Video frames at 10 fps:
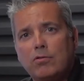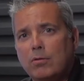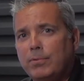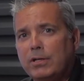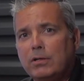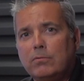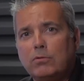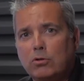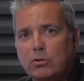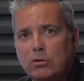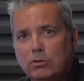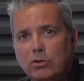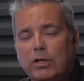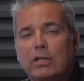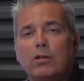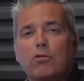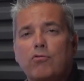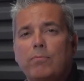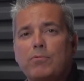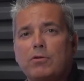simply look in the
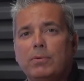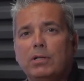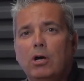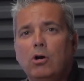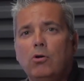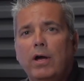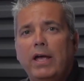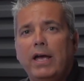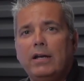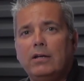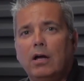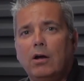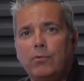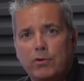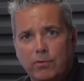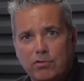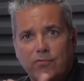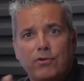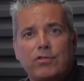description below and uh, request a free